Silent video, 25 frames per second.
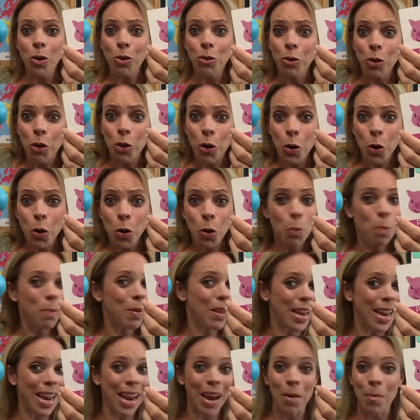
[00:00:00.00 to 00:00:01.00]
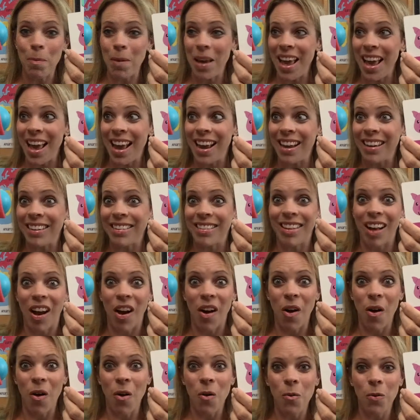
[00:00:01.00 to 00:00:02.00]
2 pink pigs,
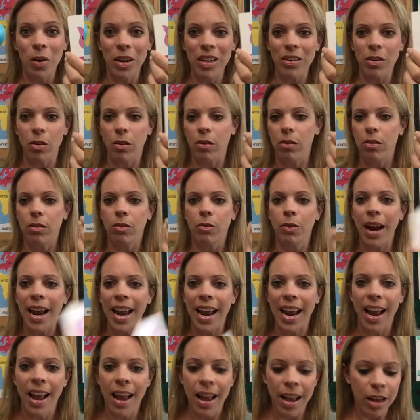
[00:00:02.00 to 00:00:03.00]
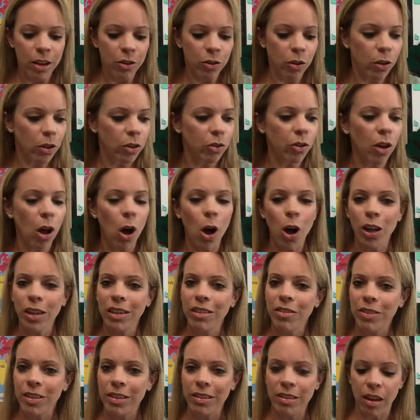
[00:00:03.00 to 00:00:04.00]
1, right? So there's all
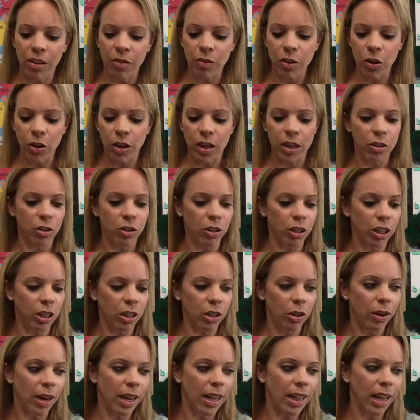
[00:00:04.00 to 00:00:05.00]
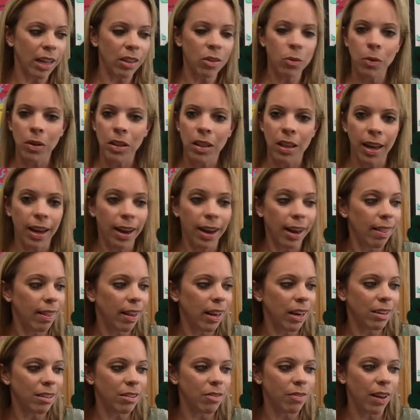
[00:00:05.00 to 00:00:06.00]
different stuff you can do. And that's one thing I
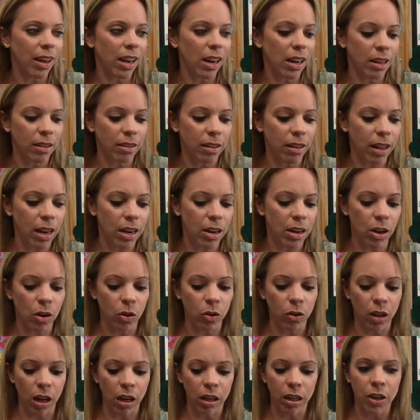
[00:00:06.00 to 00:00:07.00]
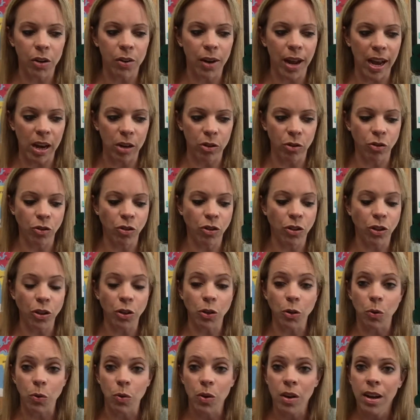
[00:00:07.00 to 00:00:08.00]
think is fun, is that they don't lock you down
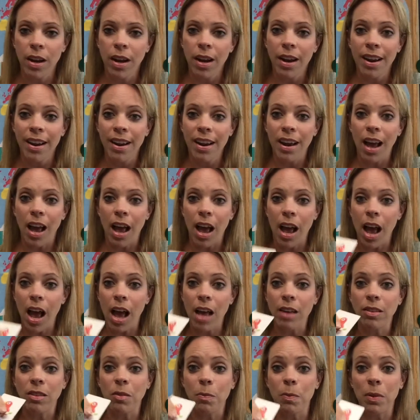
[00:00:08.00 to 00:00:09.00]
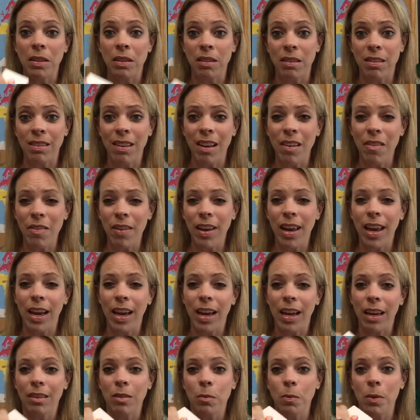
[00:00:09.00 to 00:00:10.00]
to a
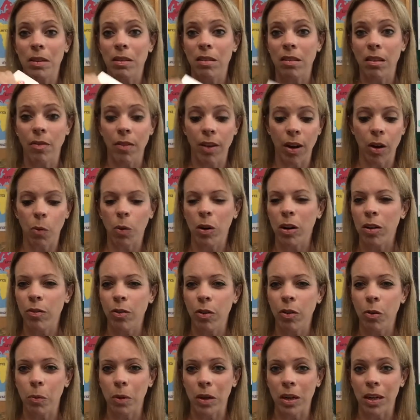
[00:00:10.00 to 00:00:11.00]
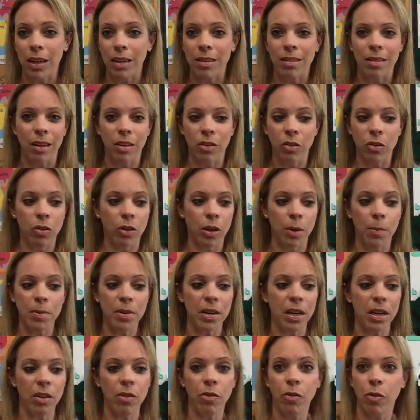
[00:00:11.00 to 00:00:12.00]
specific word for word. It's not
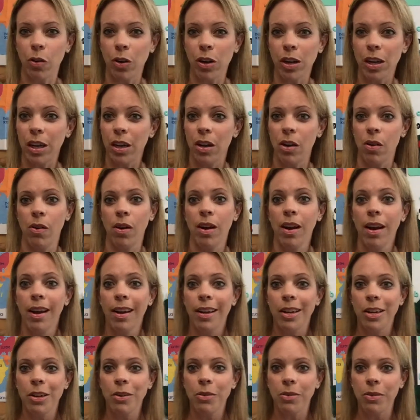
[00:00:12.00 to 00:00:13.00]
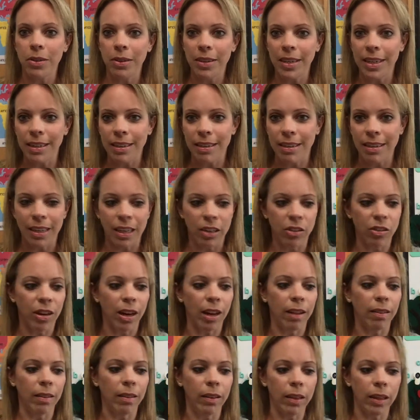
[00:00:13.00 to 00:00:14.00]
scripted for you. You do get to teach it
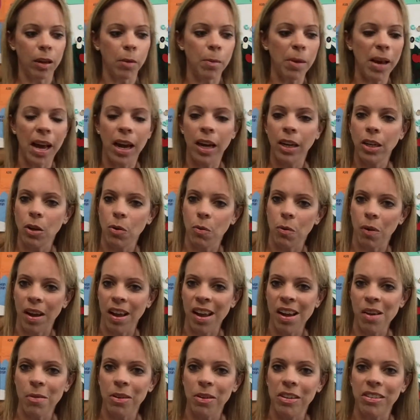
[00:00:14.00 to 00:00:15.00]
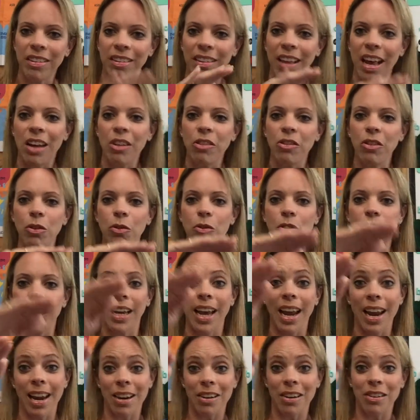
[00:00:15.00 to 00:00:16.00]
a little bit how you want, which allows you to
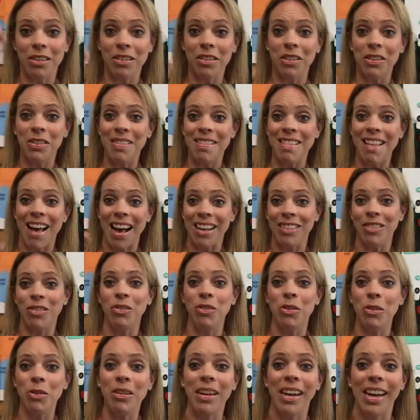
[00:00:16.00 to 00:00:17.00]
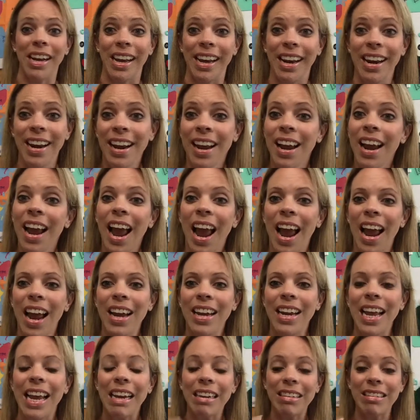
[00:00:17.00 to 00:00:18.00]
cater to that student
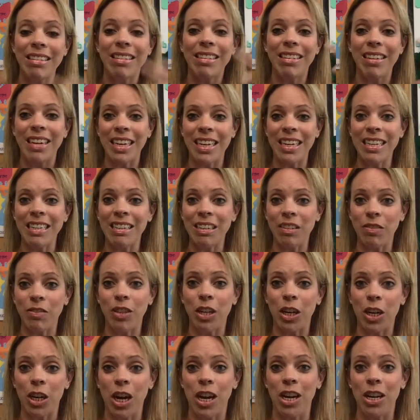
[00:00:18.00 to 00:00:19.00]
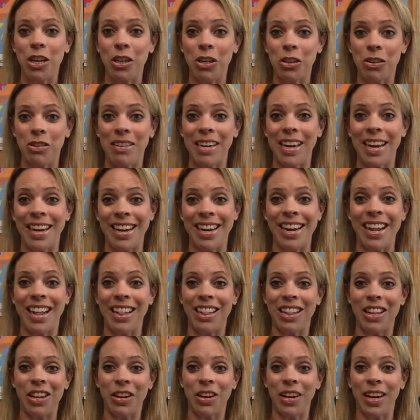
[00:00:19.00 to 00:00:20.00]
and extend if they're understanding it
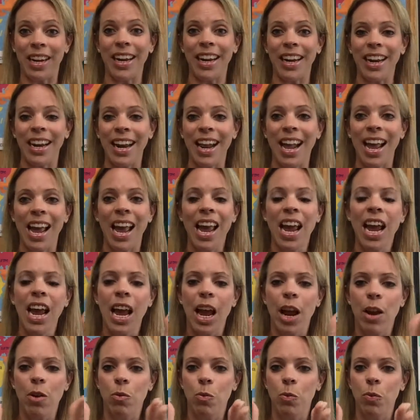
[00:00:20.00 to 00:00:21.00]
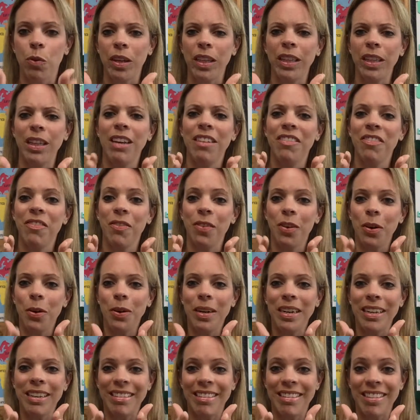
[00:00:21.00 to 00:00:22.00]
and they're getting it, and really
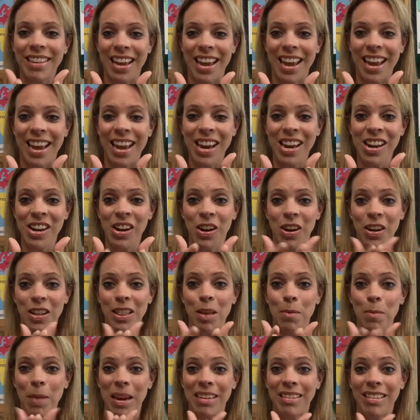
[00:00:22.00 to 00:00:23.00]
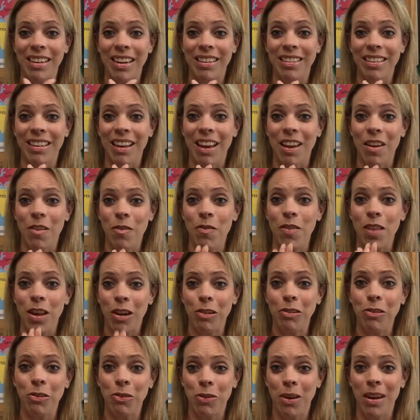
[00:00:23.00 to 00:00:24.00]
focus in on the basics if they're
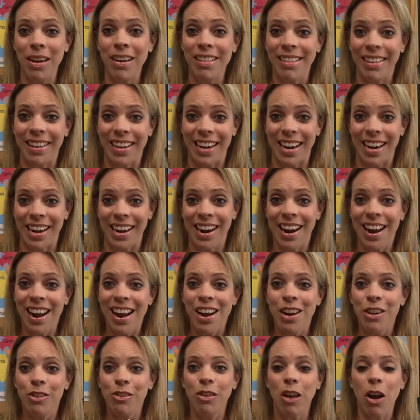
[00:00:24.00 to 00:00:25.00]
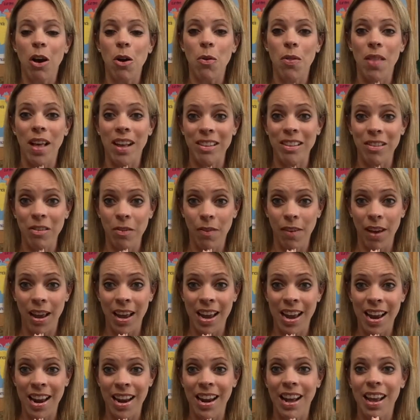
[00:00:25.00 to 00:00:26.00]
struggling. So that's
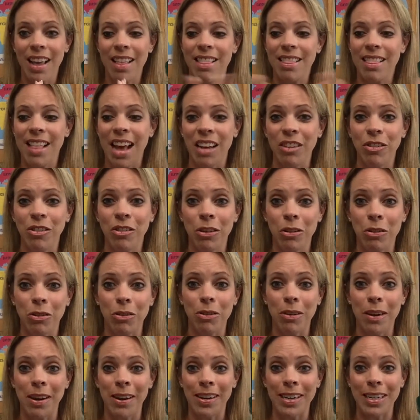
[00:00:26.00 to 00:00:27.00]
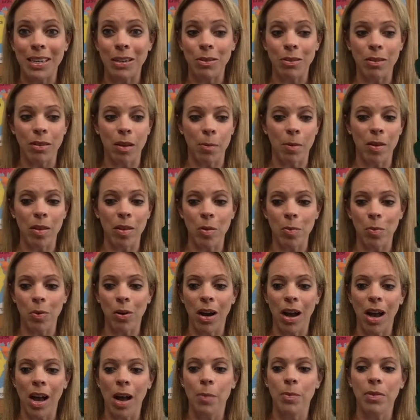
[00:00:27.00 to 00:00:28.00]
fun. That shows you how I use some of the
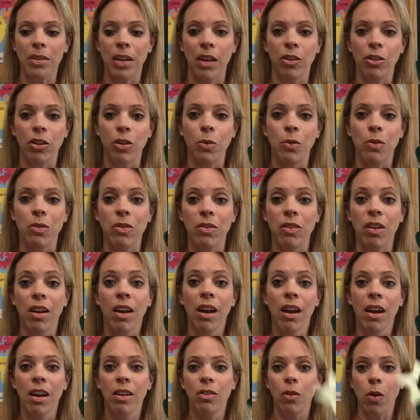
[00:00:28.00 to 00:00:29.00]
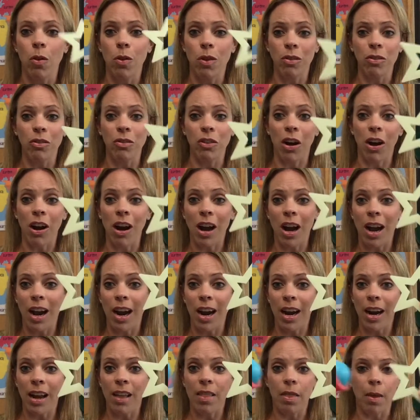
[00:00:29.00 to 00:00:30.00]
props. I've used, so the
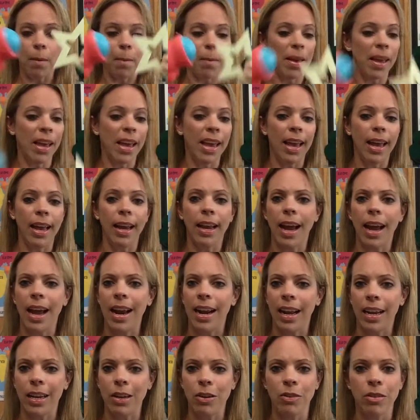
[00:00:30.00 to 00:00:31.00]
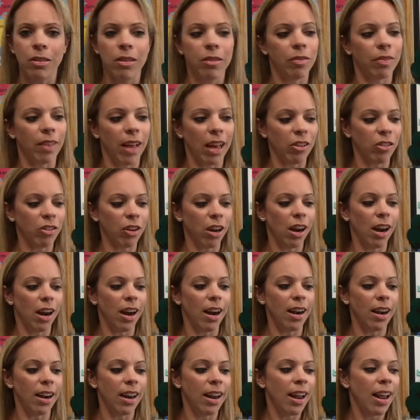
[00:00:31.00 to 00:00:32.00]
star, the pig, and I used a
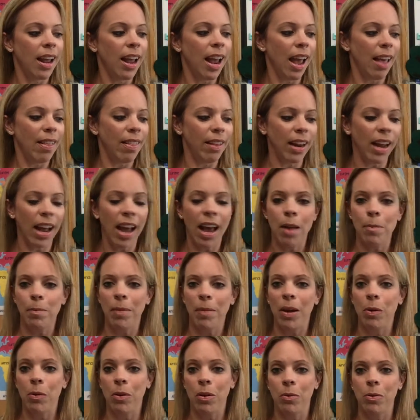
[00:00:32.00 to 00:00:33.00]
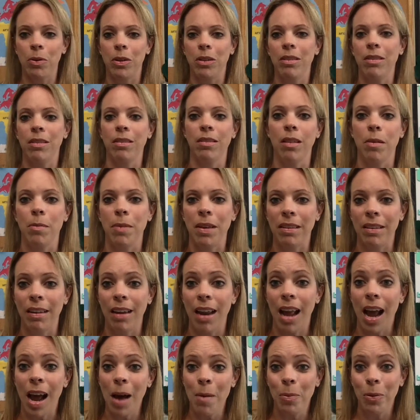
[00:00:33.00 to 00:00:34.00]
flashcard, and then I had my reward system as an
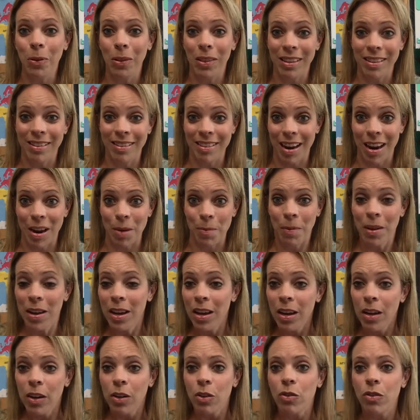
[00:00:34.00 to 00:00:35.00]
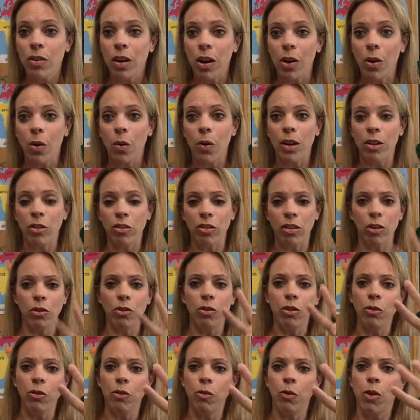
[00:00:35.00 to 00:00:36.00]
apple this time. So it showed
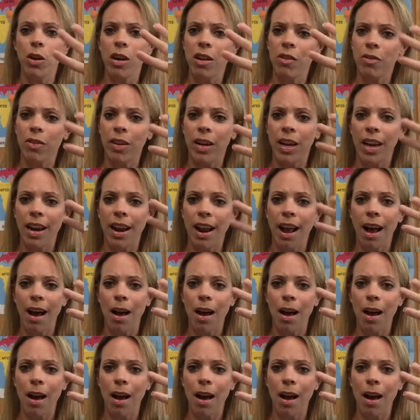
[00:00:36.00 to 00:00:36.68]
you 4 different